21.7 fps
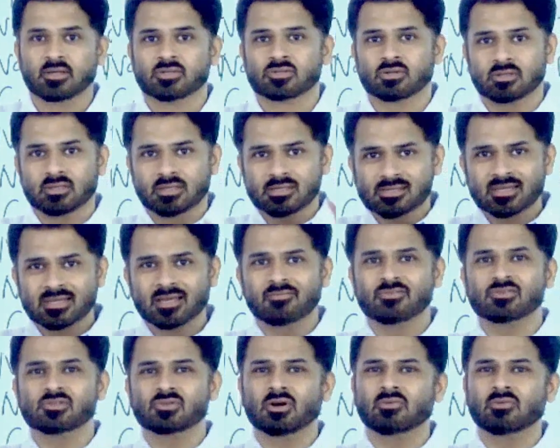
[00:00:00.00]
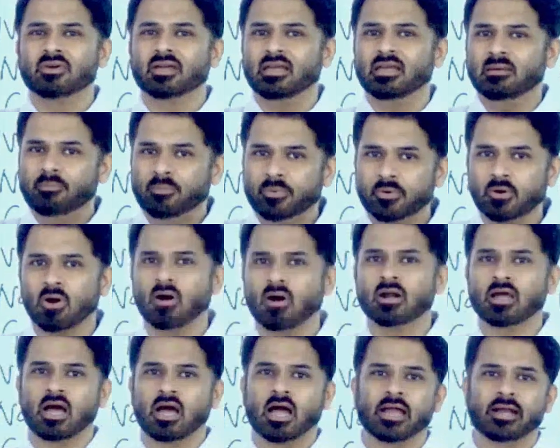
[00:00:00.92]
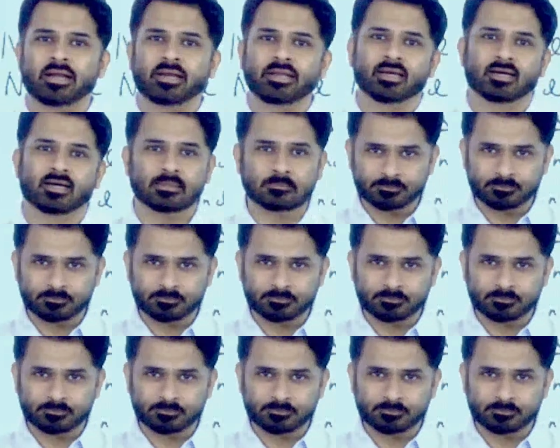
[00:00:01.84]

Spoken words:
So this gives you a very broad idea